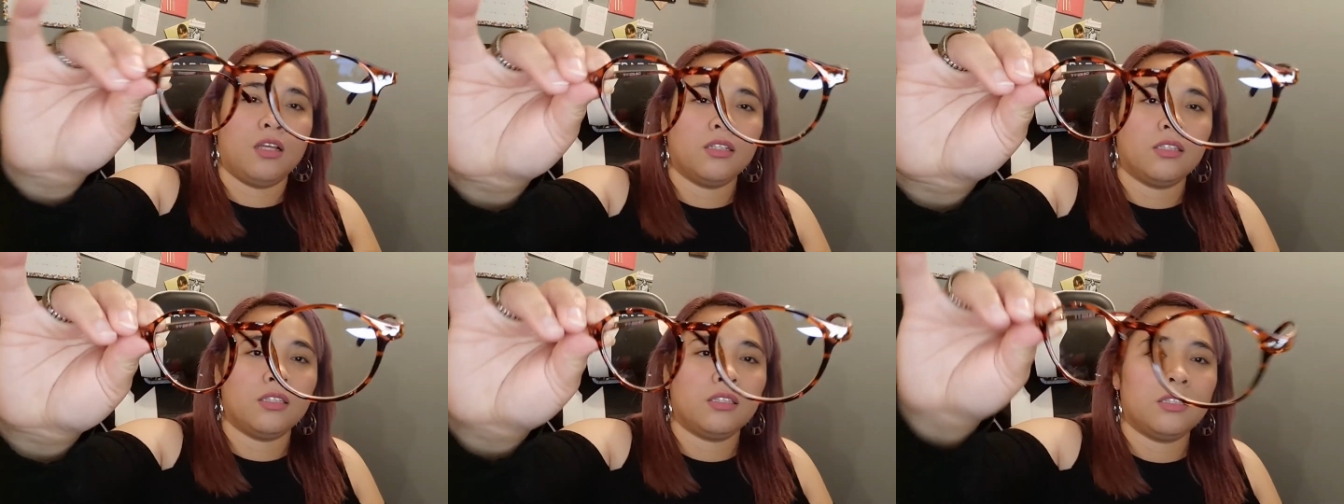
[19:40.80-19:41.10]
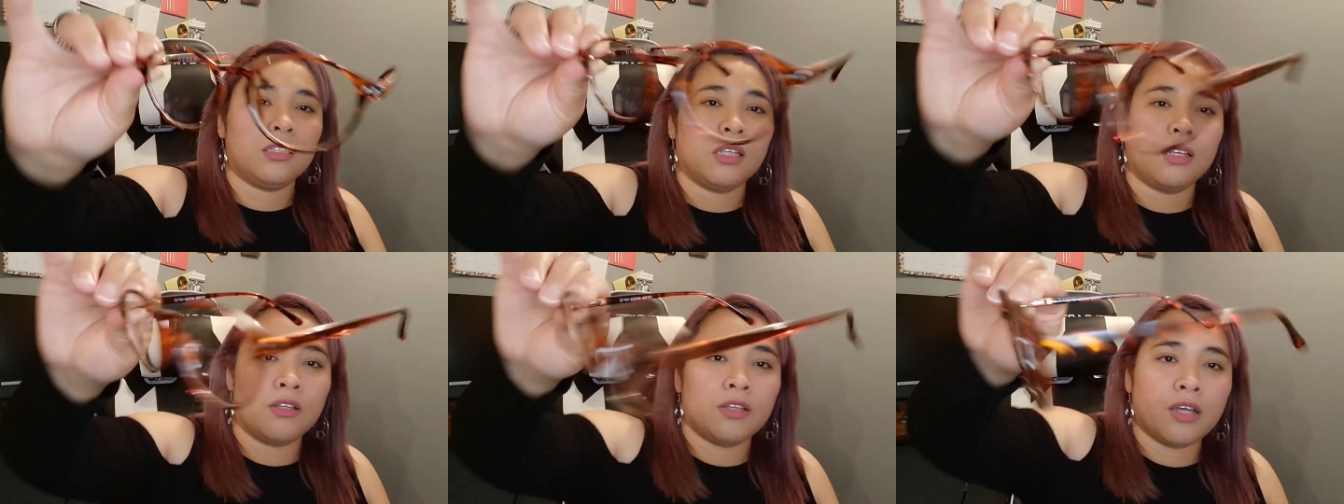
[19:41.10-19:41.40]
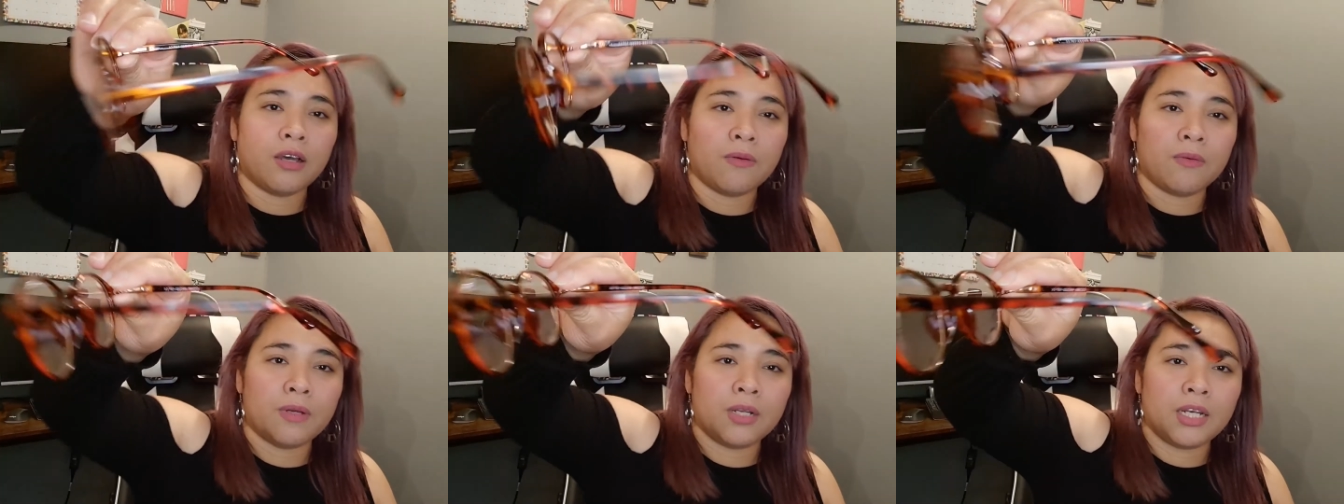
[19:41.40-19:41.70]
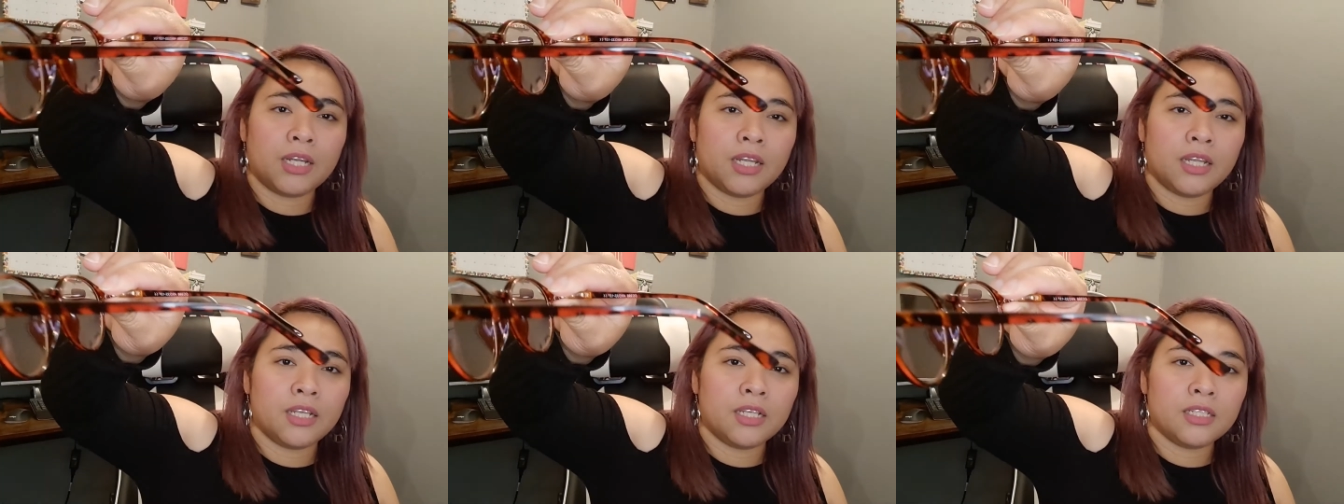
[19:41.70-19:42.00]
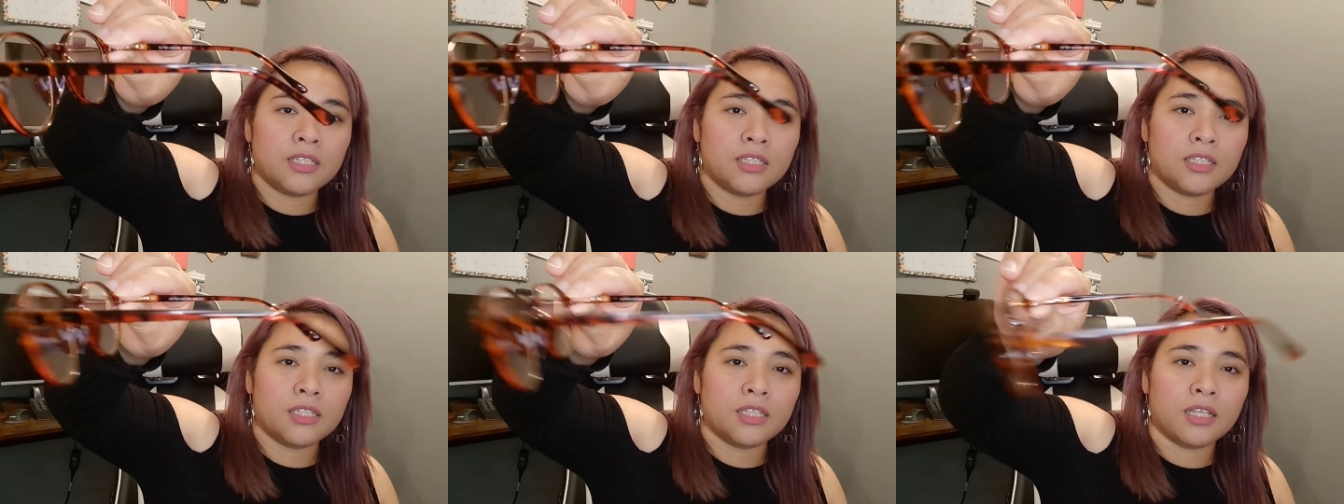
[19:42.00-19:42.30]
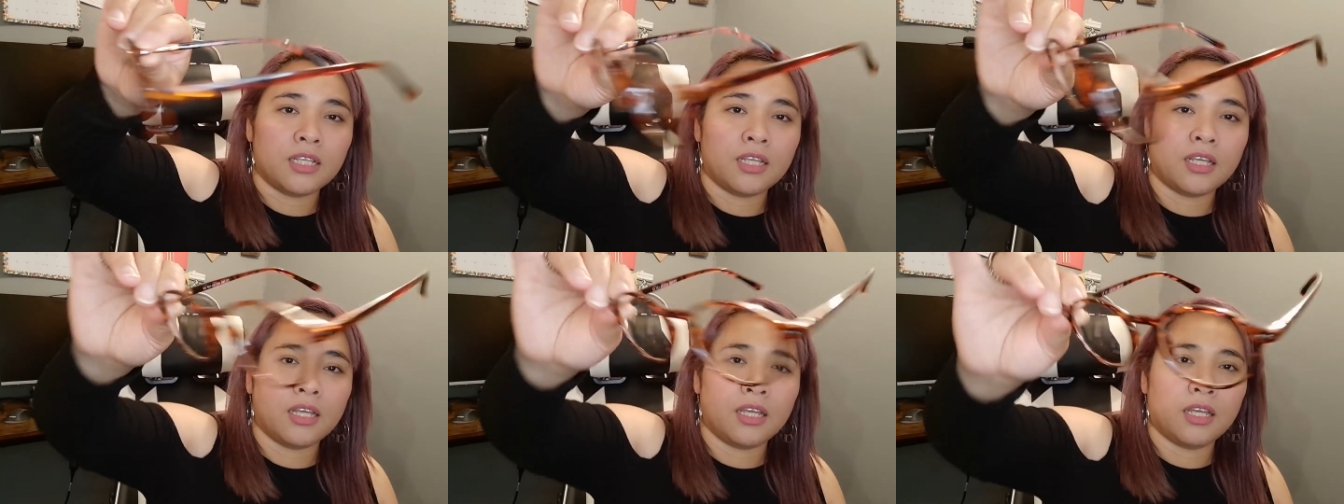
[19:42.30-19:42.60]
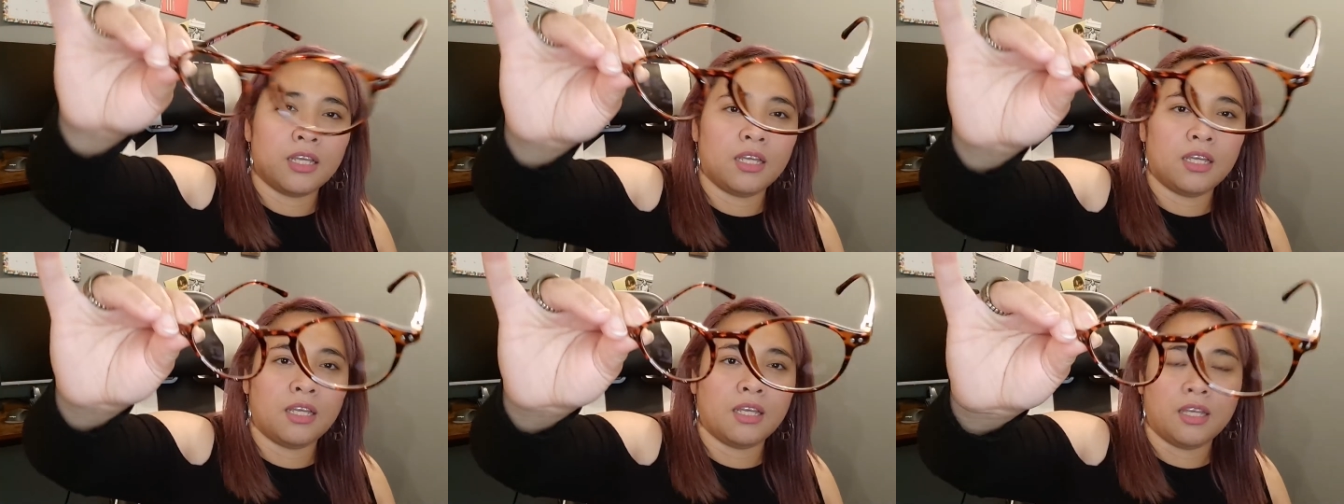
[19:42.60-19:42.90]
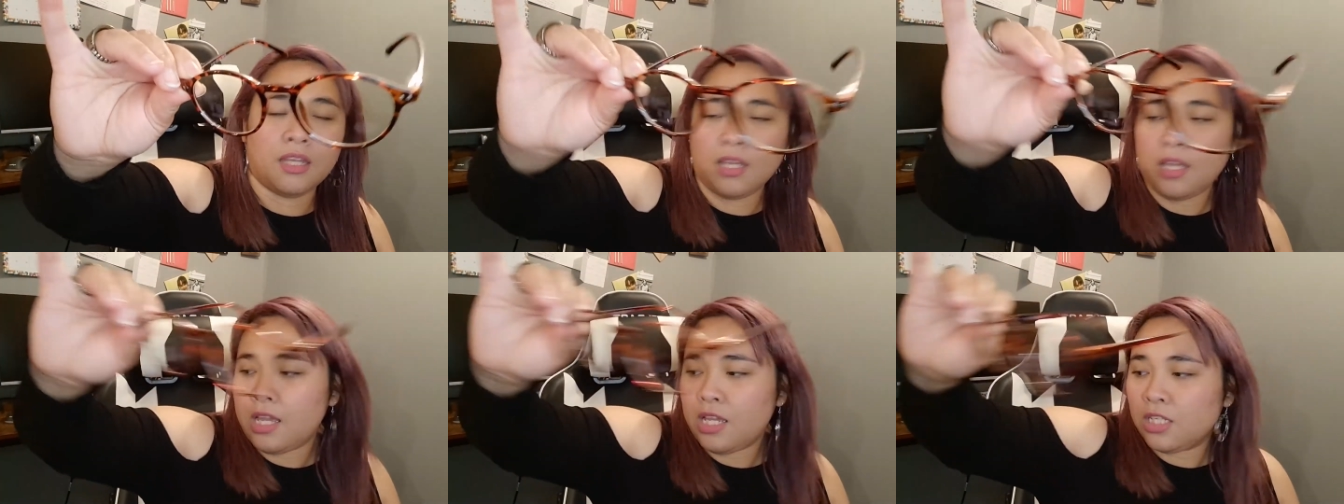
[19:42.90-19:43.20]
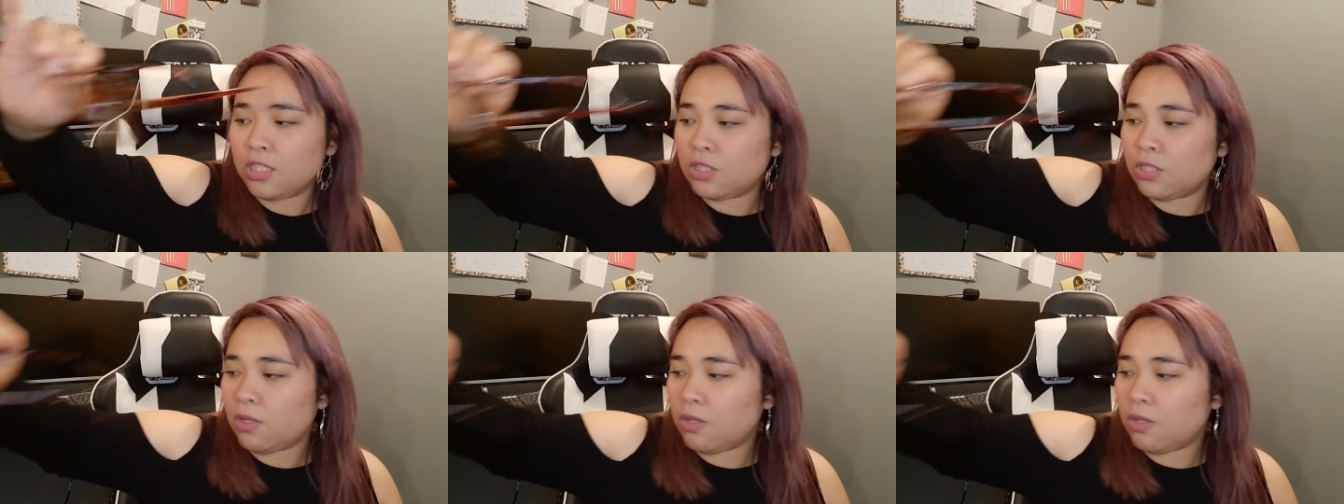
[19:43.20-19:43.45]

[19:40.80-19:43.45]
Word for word: So that one is.